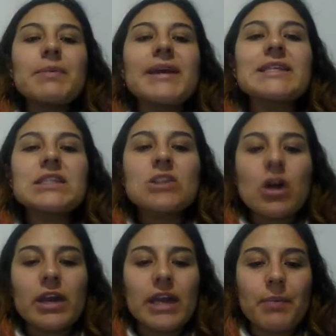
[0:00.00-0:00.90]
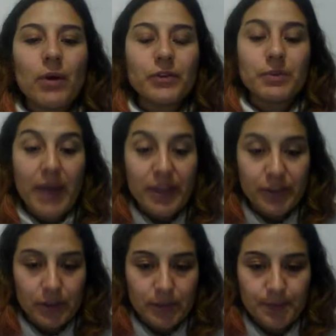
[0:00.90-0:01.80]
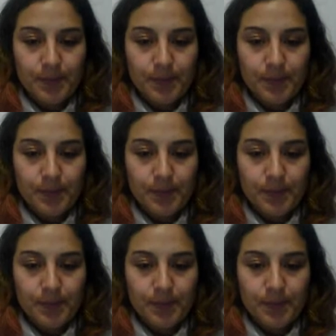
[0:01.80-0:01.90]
begins talking about the method.